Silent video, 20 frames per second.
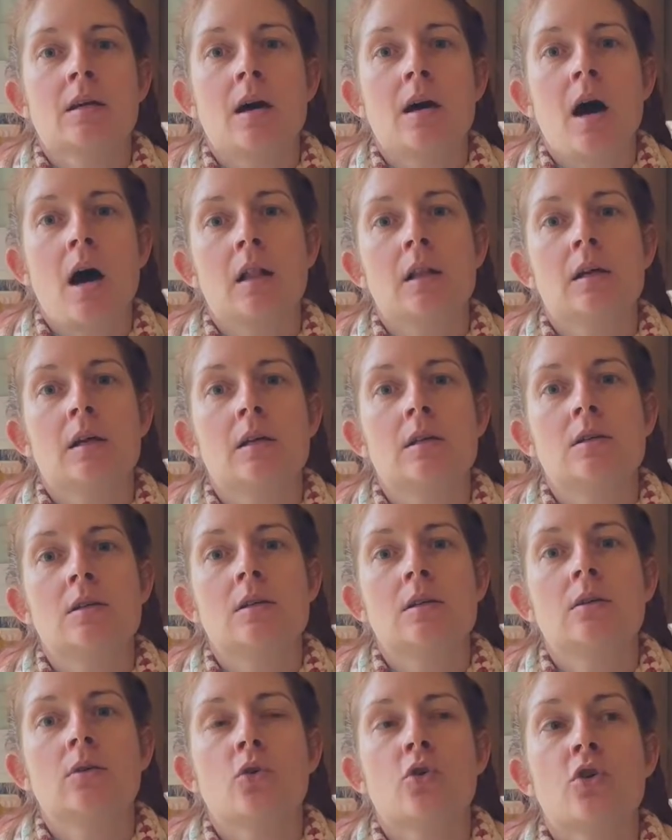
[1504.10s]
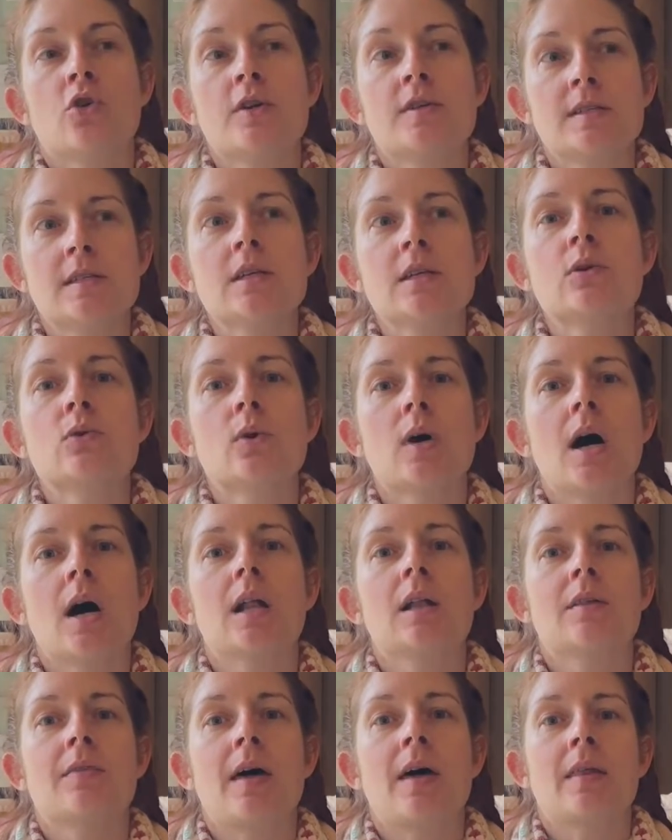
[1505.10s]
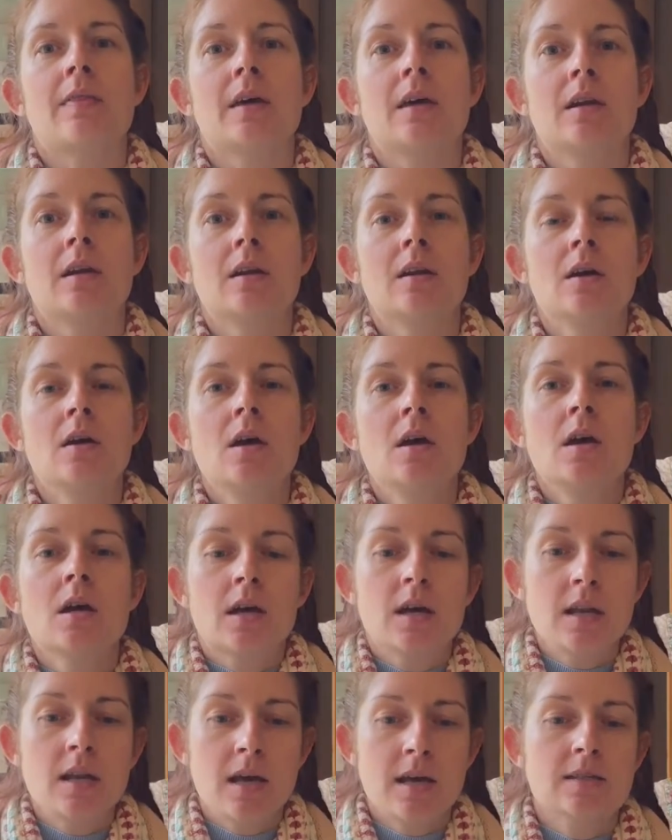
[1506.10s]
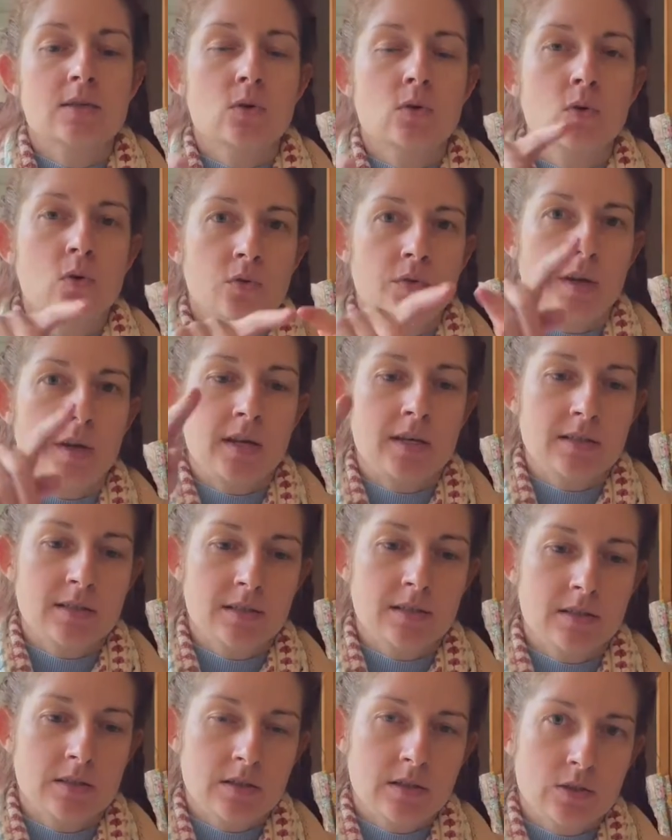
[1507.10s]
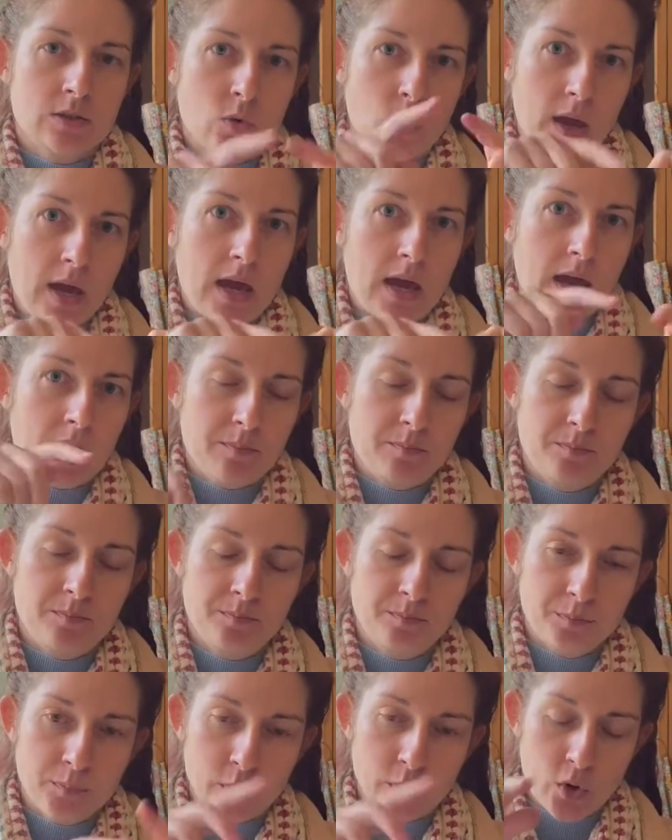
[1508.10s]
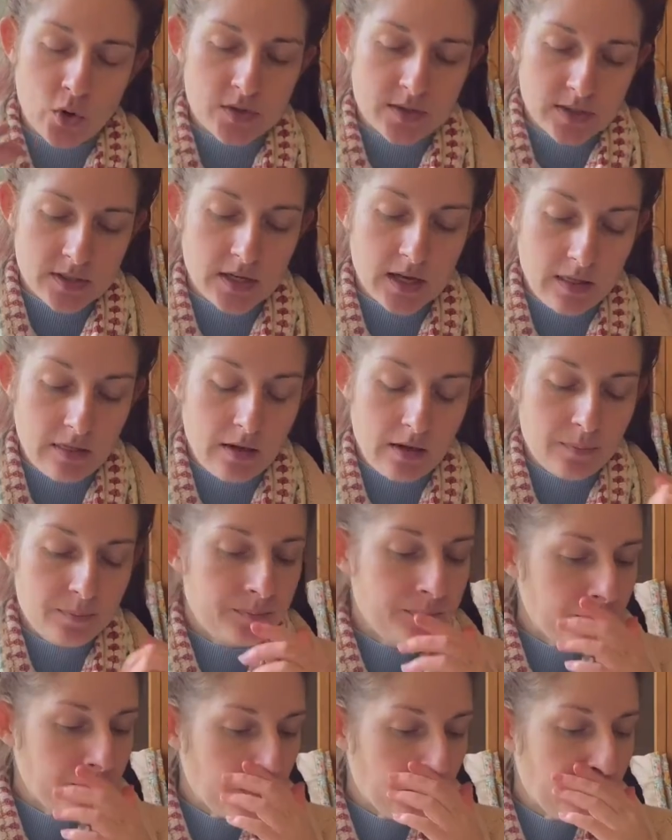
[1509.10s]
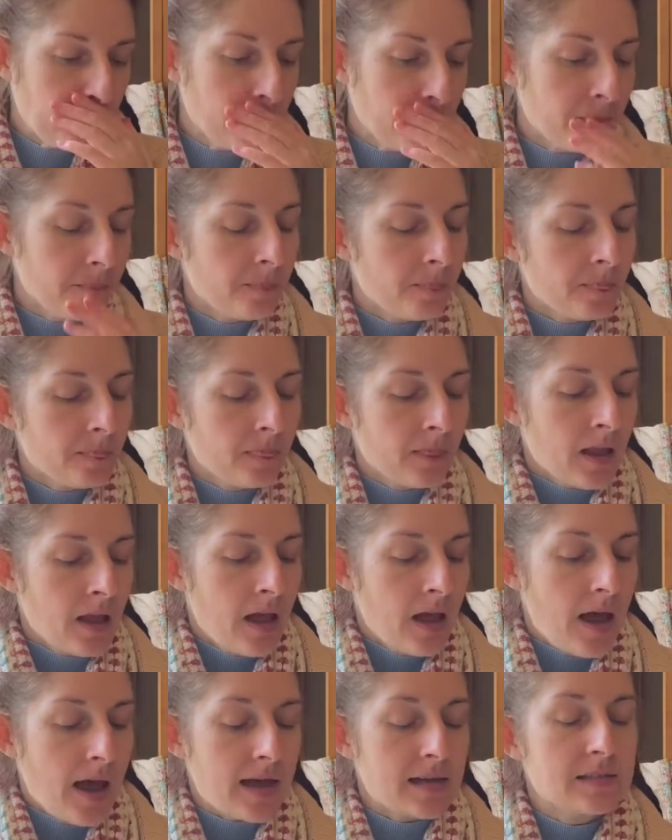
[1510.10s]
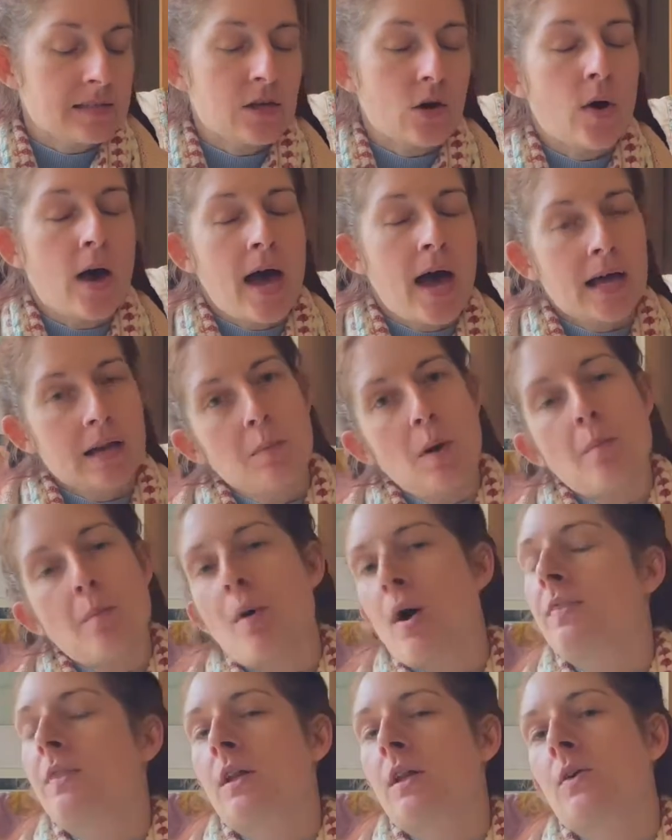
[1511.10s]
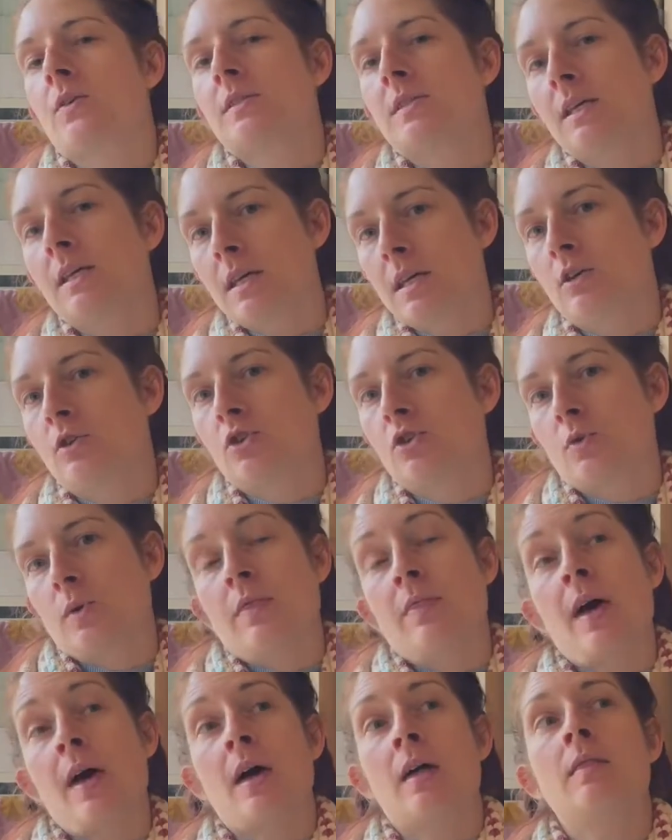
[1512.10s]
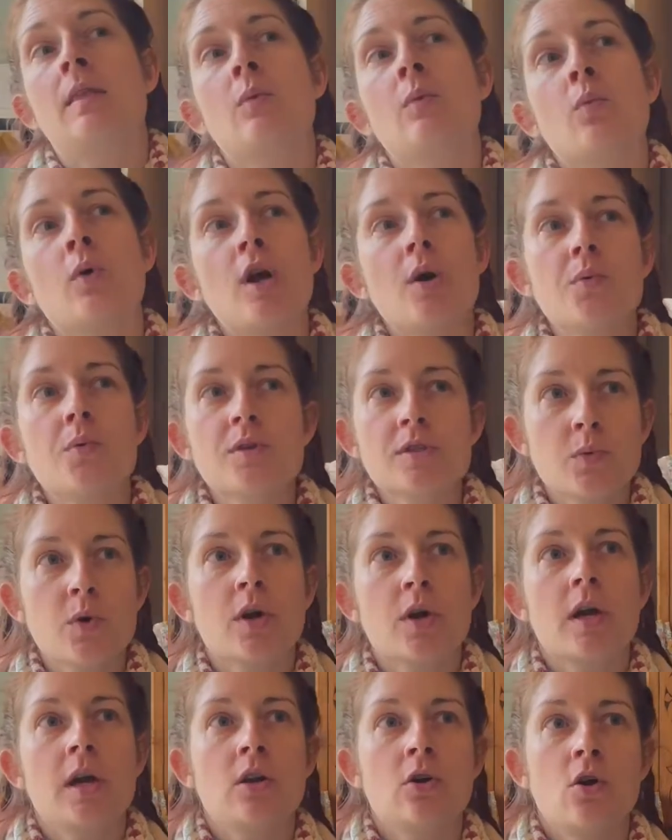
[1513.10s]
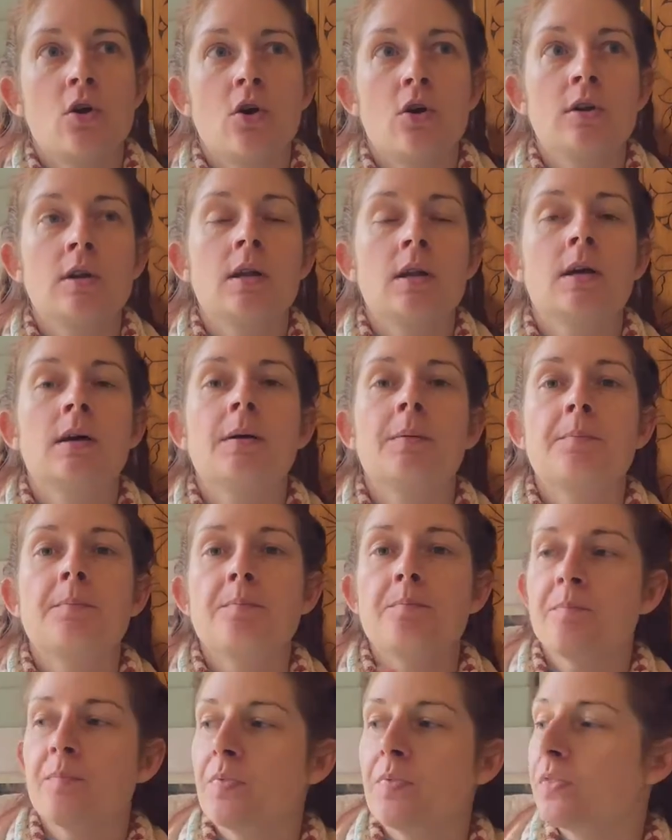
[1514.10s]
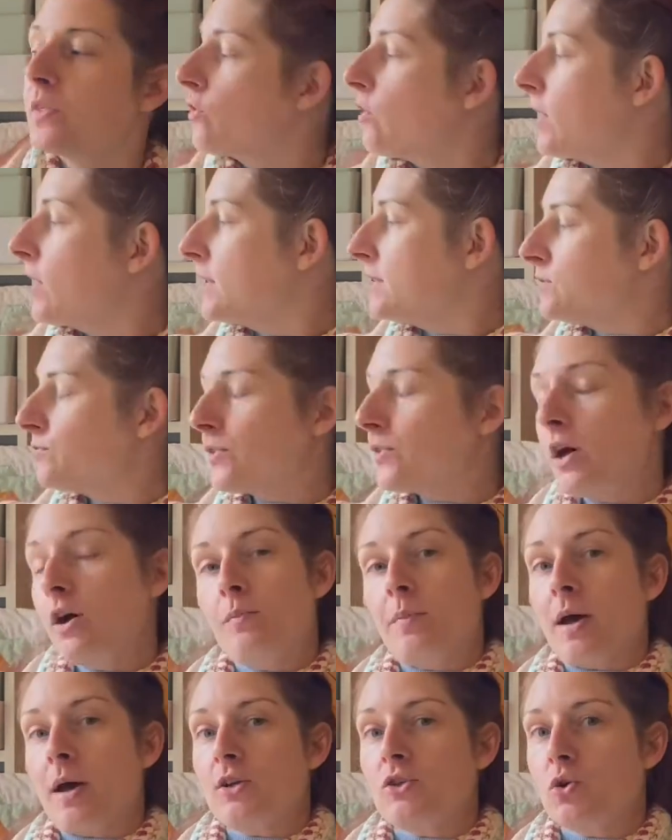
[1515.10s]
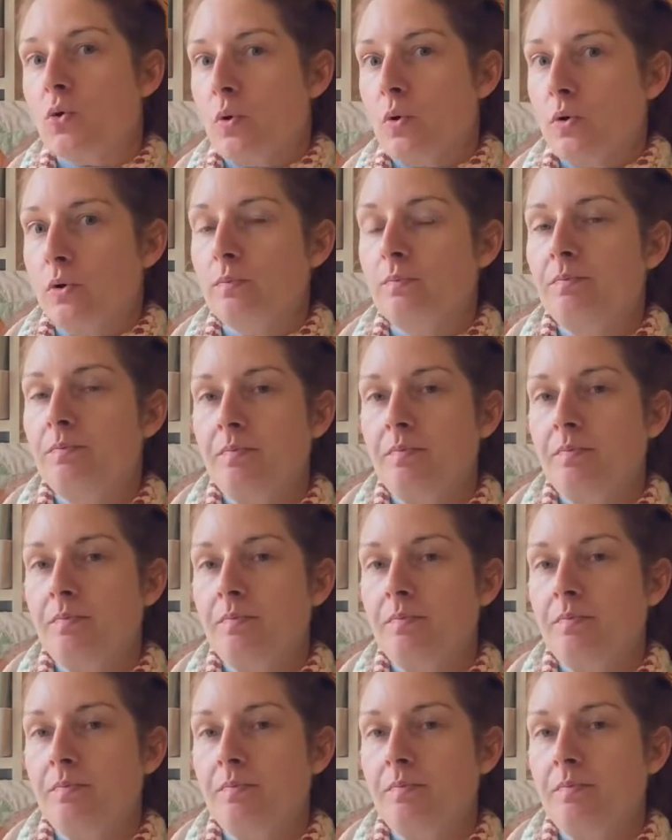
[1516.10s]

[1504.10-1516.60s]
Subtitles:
colored or a single color that then connects all these square blocks together. And so I had in my mind that I was thinking of doing that. And then when I was working on the Granny's Flower Patch quilt,